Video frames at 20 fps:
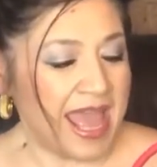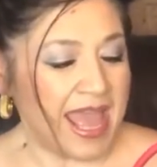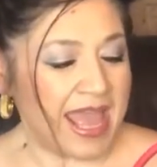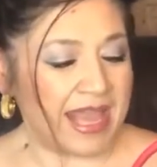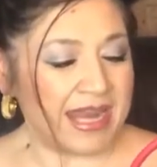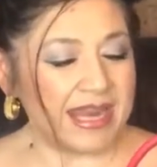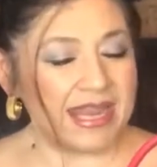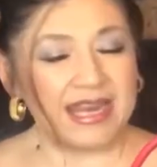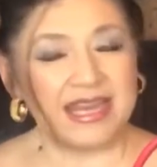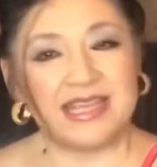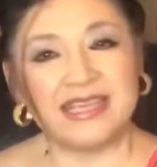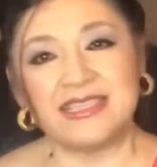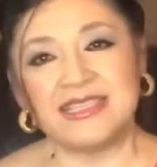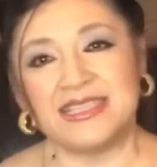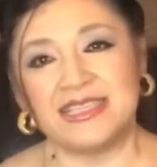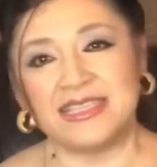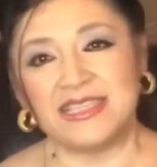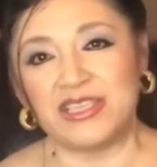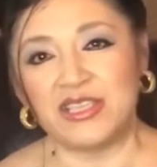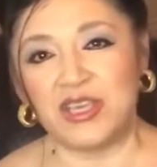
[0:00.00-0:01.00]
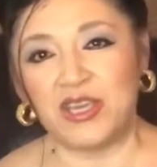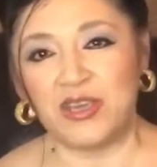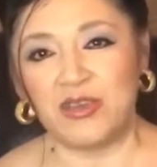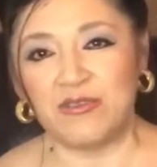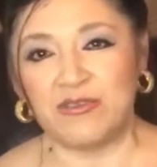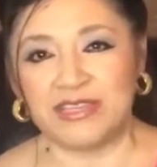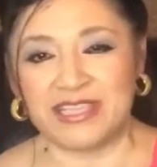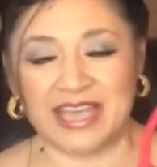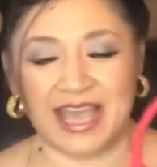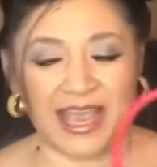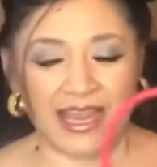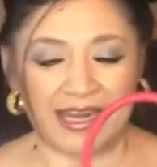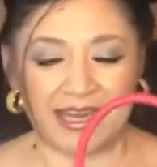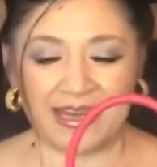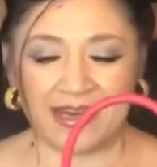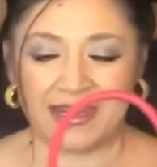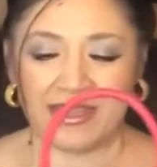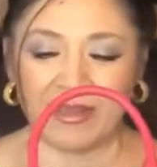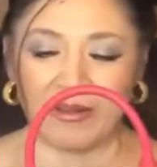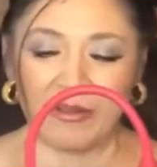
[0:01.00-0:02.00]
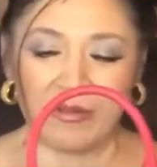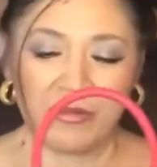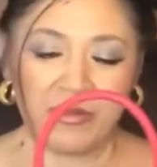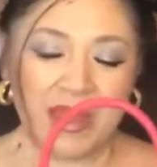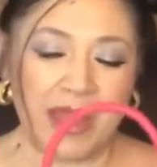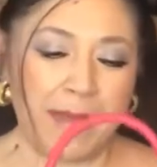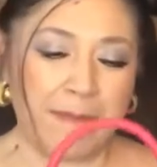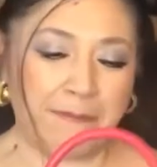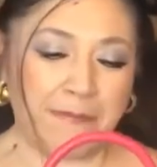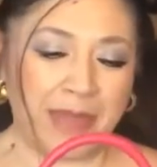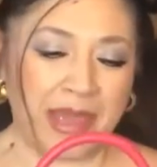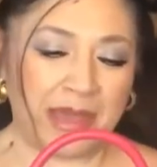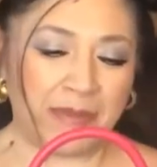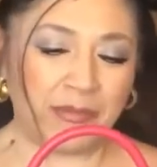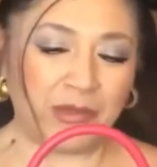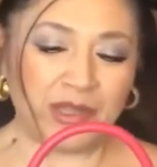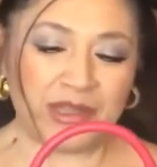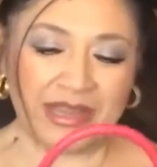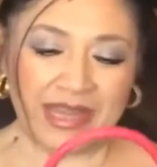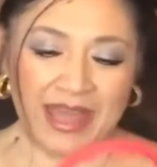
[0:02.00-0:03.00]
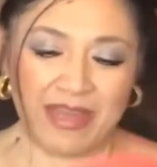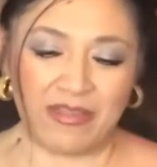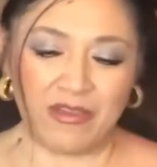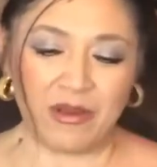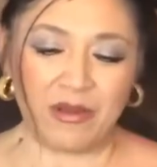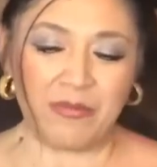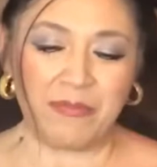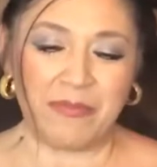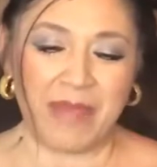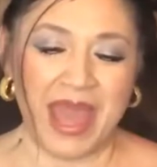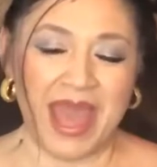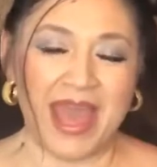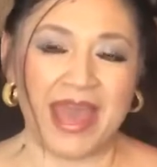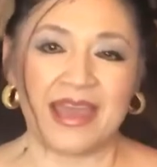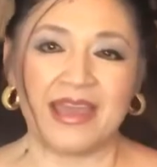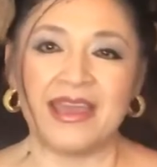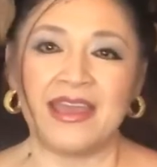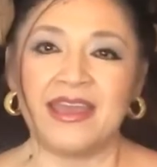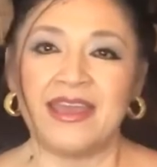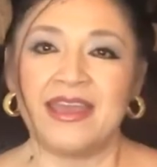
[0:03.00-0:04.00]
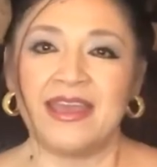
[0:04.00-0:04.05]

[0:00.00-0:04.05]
and it is this cute tiny little pebble leather bag